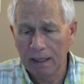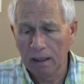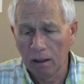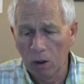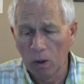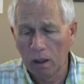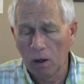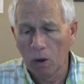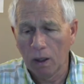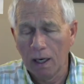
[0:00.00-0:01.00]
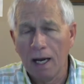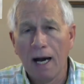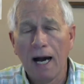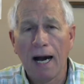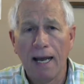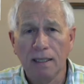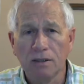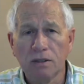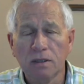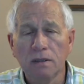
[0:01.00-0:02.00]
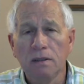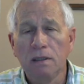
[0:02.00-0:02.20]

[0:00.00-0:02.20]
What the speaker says: lower or highest,